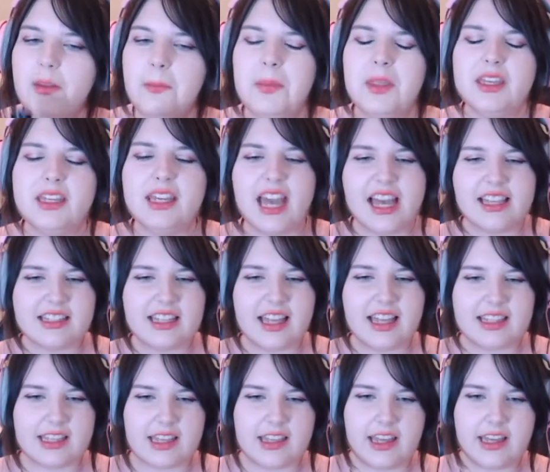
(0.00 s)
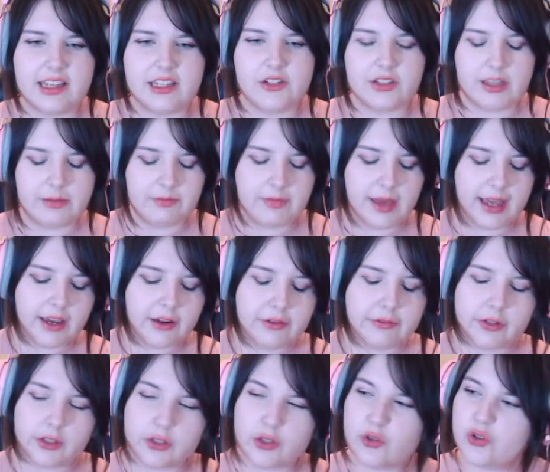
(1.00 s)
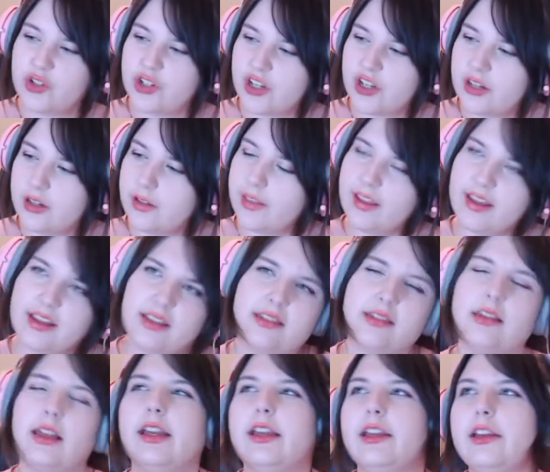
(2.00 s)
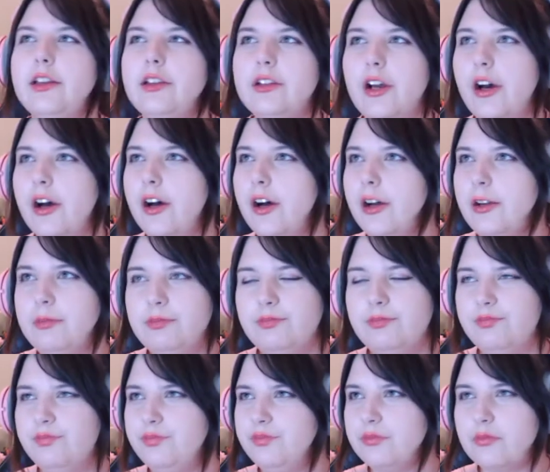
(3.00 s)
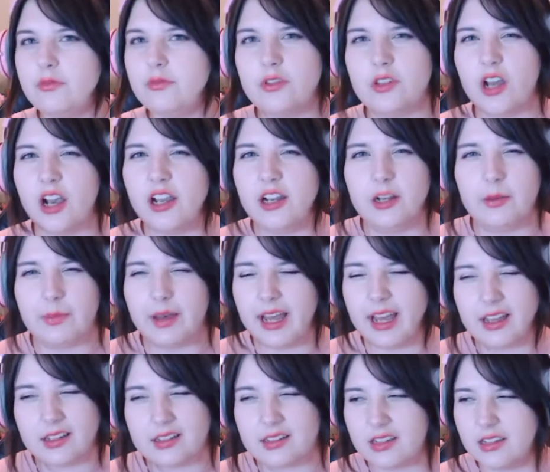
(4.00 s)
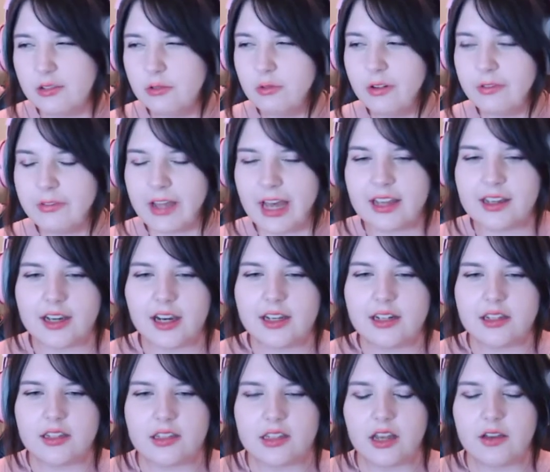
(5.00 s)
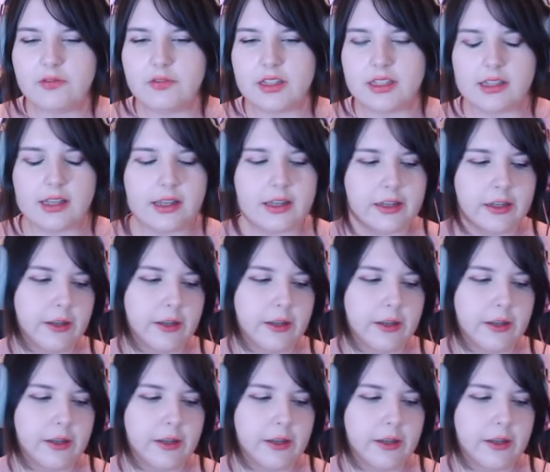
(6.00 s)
yeah, so that's the thing, is the Mega Evolution and things like um, Dynamax and all of that kind of stuff, it's like